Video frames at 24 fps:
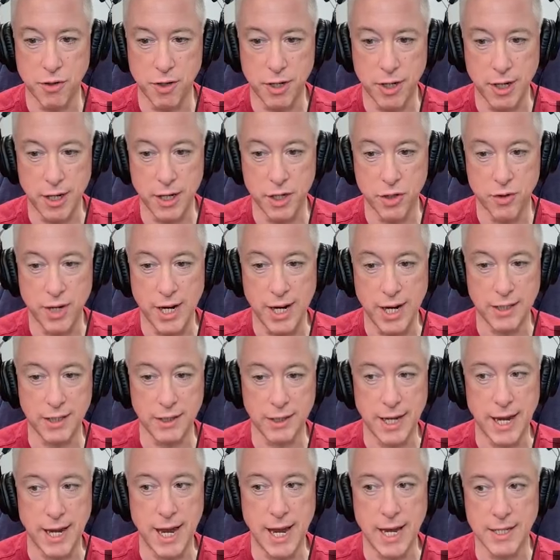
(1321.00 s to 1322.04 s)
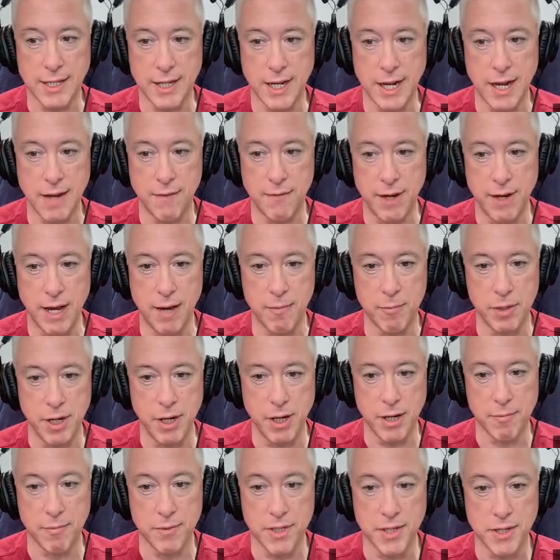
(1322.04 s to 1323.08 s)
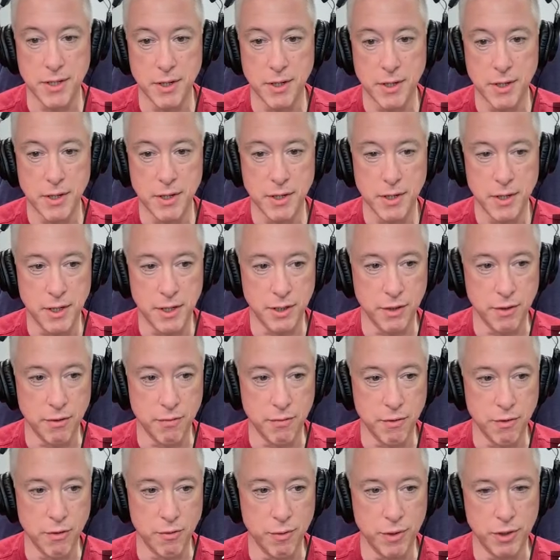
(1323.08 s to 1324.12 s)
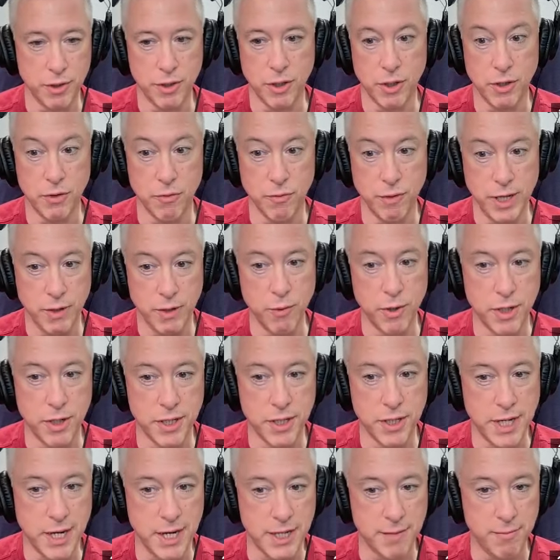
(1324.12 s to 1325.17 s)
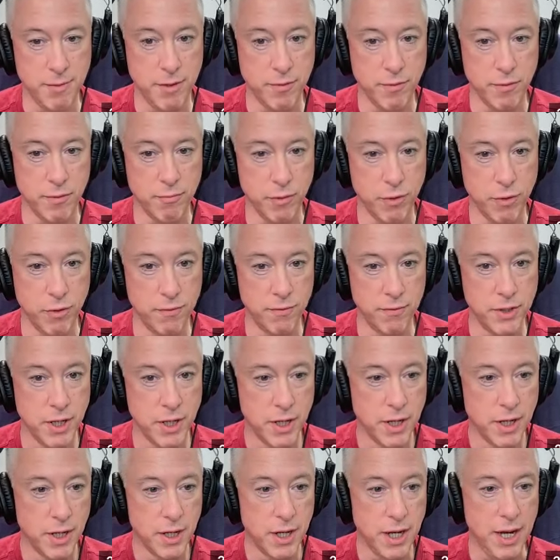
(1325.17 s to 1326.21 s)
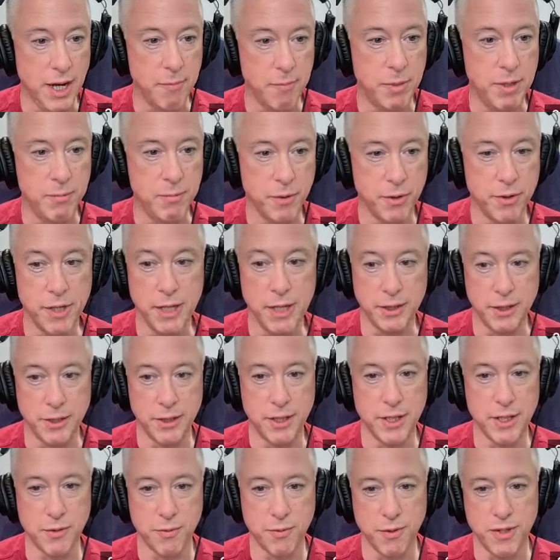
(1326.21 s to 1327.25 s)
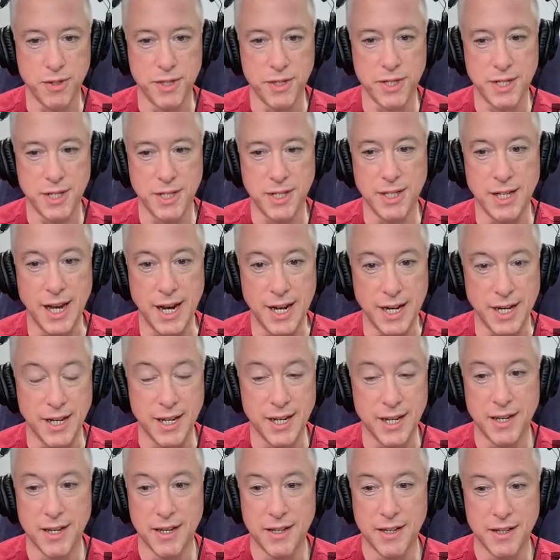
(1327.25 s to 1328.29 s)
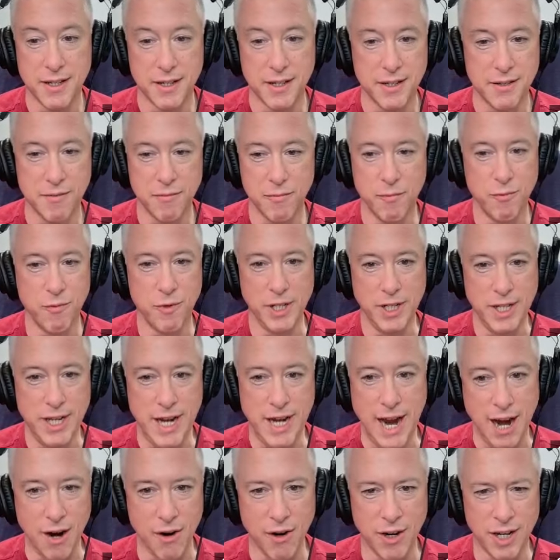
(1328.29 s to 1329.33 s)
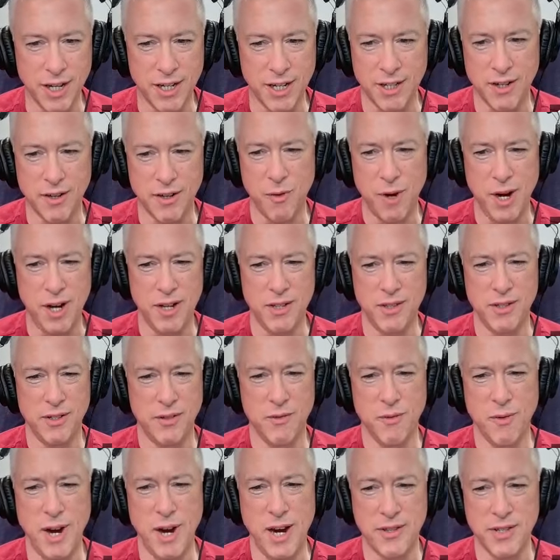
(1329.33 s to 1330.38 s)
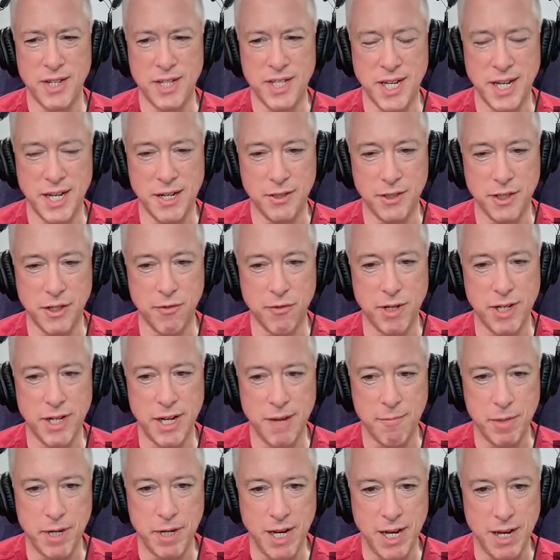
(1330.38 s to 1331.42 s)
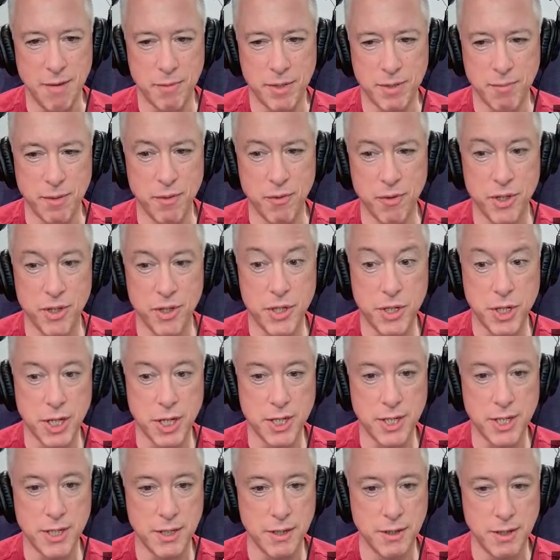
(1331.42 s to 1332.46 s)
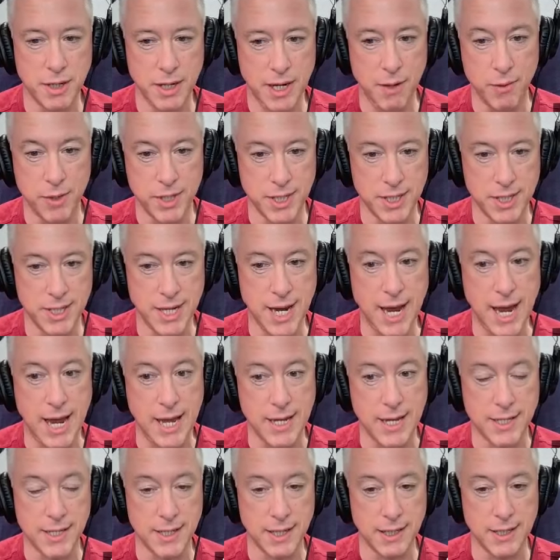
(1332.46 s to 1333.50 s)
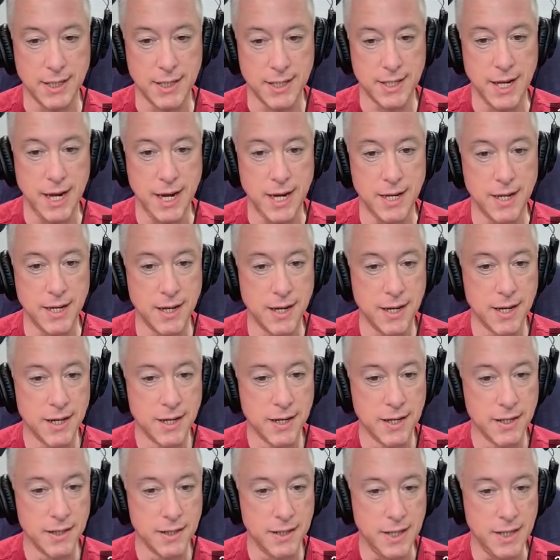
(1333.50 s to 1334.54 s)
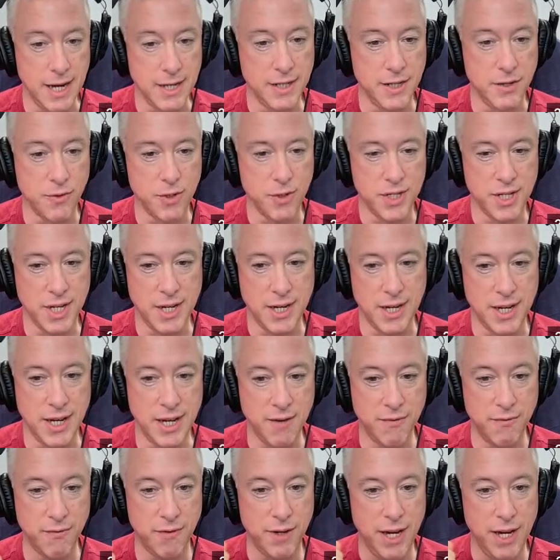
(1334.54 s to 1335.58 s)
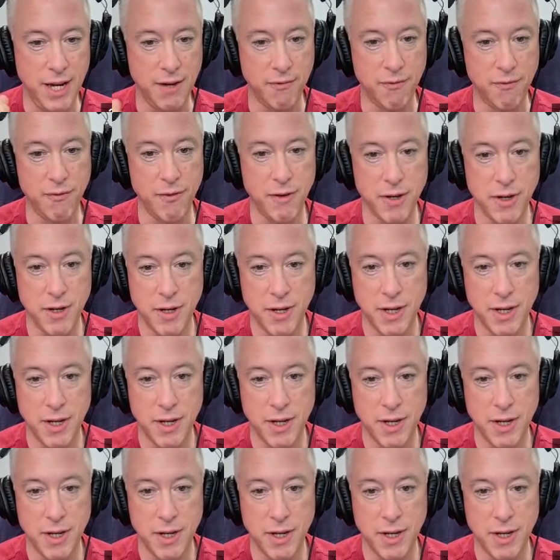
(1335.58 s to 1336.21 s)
in their contract that they had to have M and M's in their room, but the green ones had to be removed, and people thought that this was like really arrogant. You know why why are they taking out the green M and M's? But it was just it was a test, like because they the idea was that oh. if if